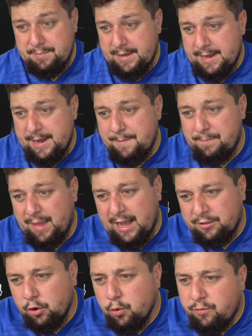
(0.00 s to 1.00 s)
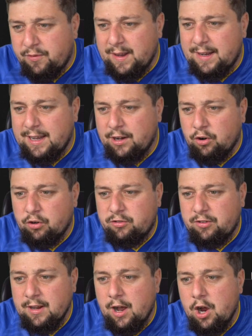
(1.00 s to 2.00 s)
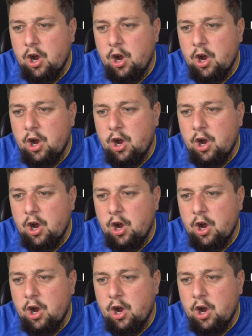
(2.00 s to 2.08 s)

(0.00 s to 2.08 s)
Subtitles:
I do think it looks